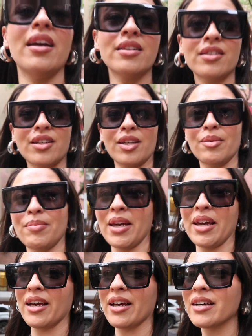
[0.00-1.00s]
It's gonna
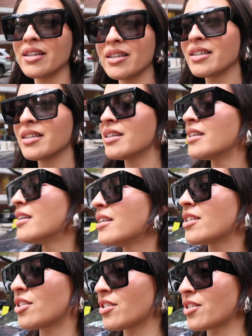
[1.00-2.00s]
be
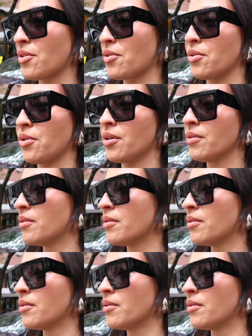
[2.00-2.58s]
so cool.